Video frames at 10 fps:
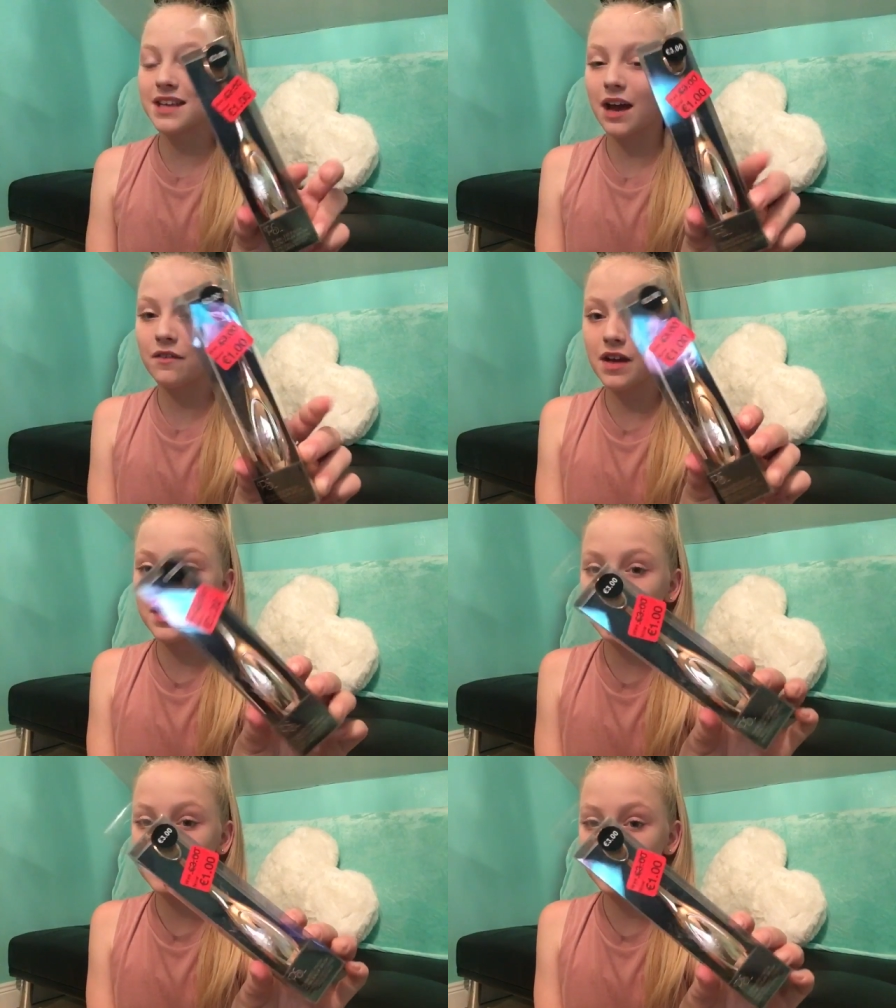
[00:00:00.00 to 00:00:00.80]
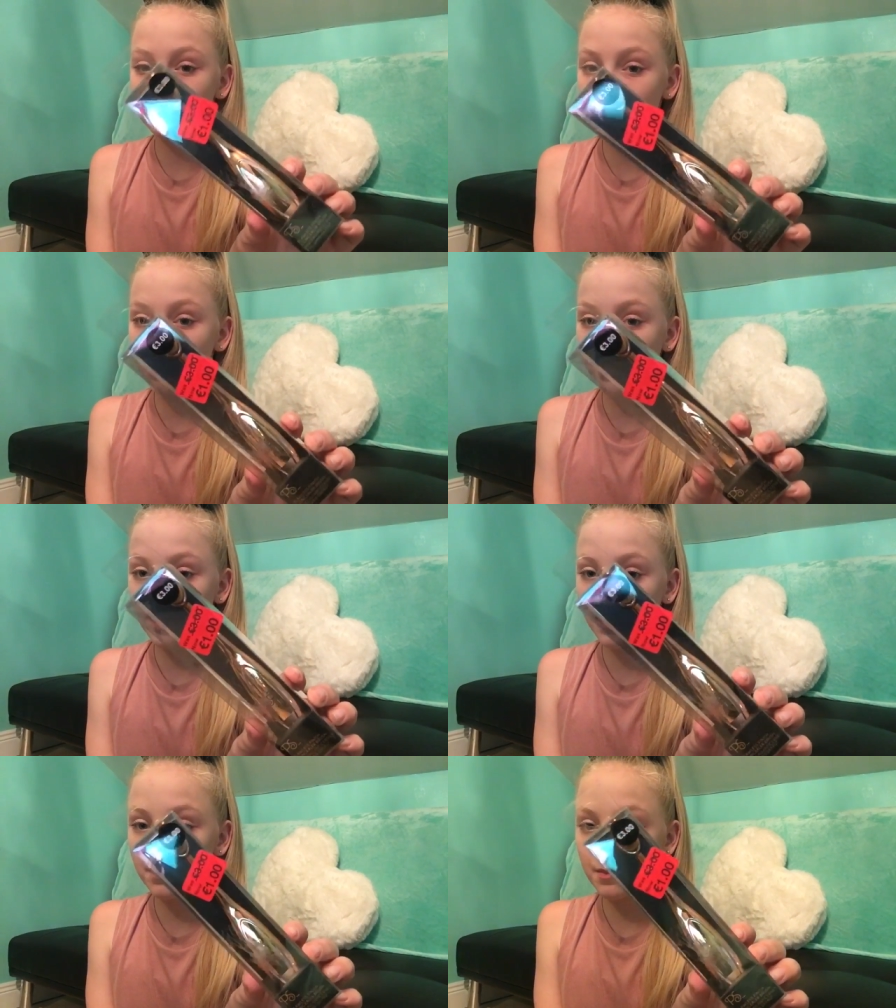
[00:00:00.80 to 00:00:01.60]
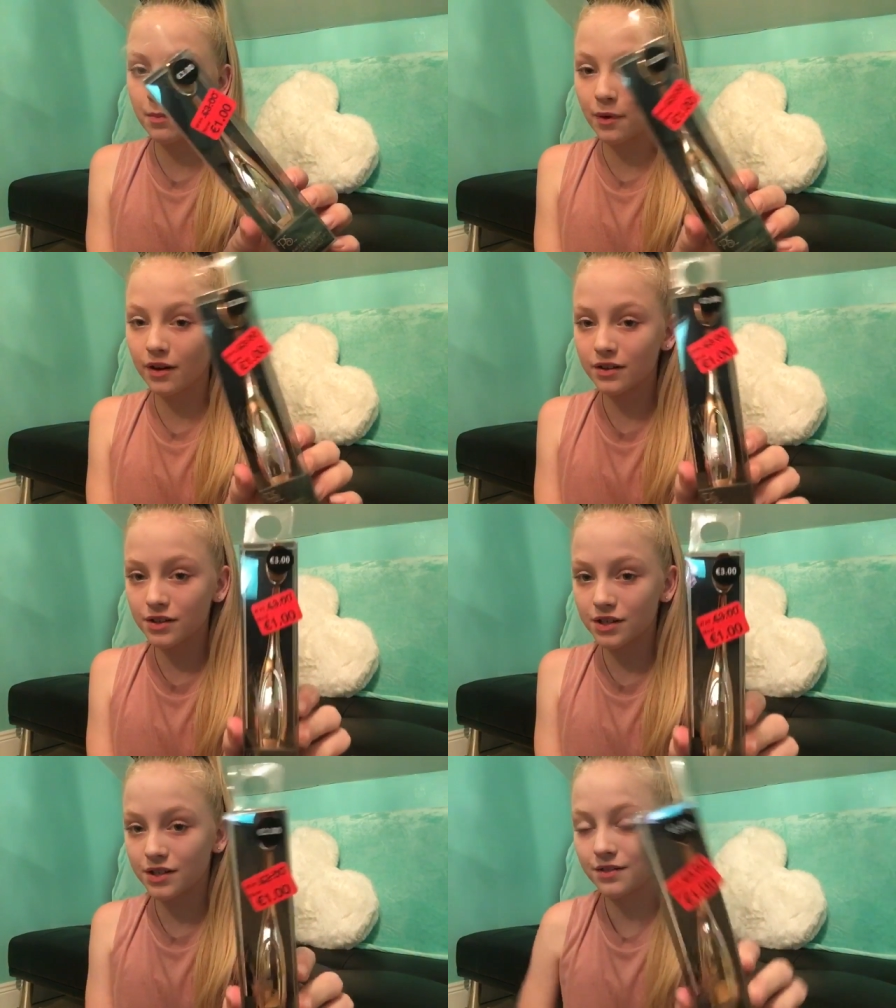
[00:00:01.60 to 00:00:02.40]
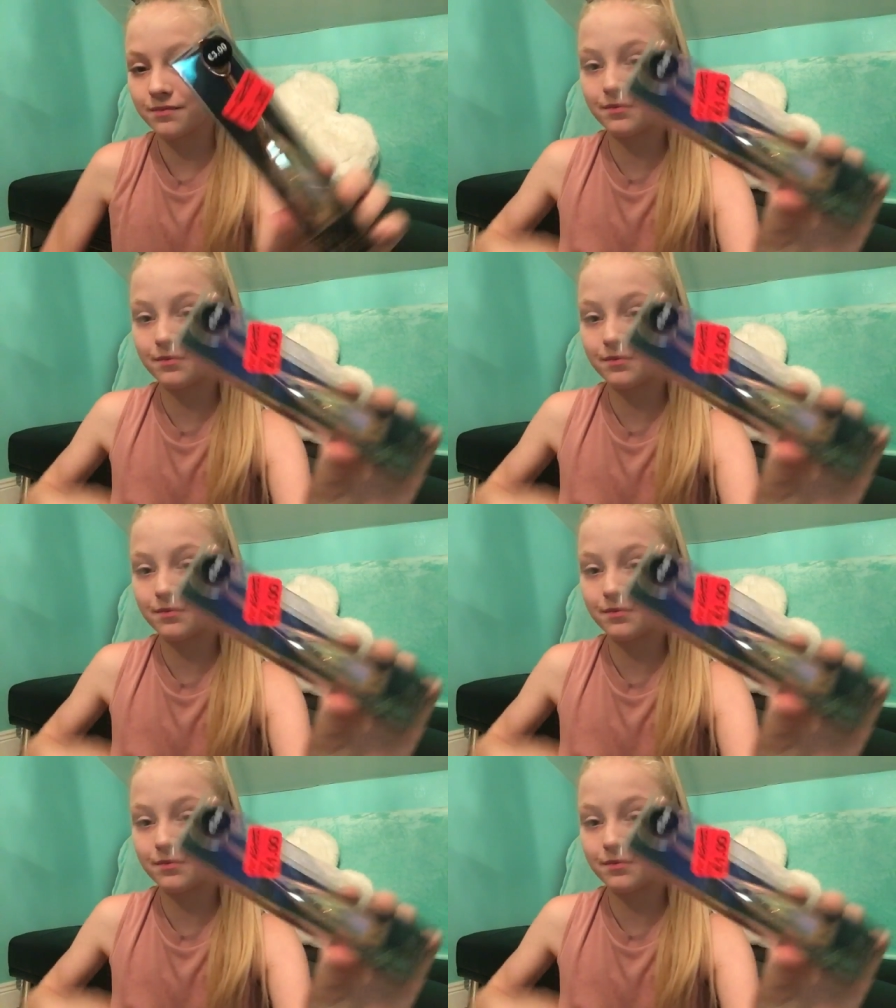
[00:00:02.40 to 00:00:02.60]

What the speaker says: I have this makeup brush.